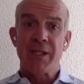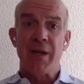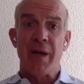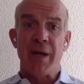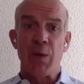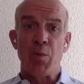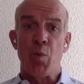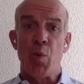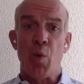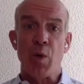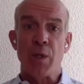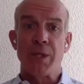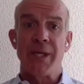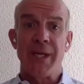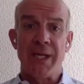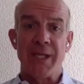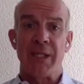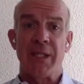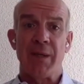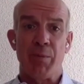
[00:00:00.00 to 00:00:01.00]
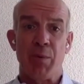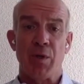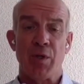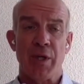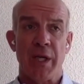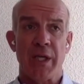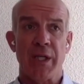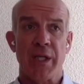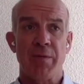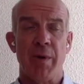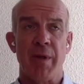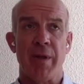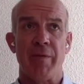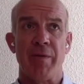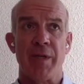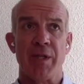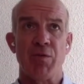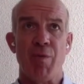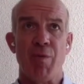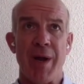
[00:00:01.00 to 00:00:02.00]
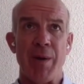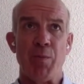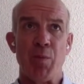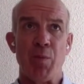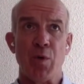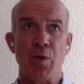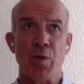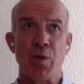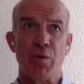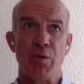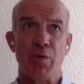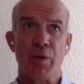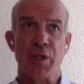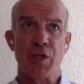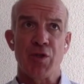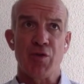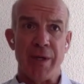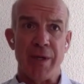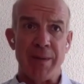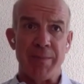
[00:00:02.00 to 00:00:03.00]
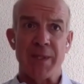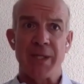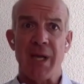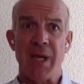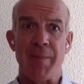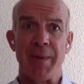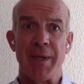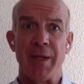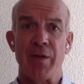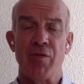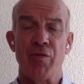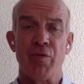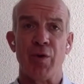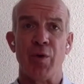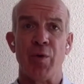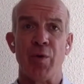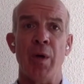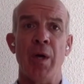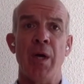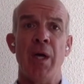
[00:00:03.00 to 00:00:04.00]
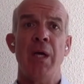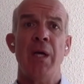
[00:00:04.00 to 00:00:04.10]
So any water hitting the projects, whether it's rainwater or streams coming through,